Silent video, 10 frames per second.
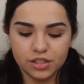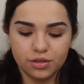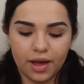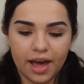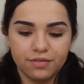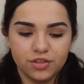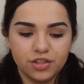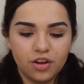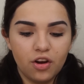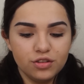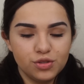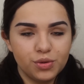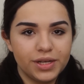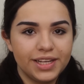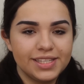So after
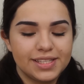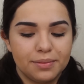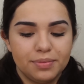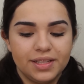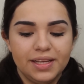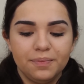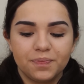contouring is complete,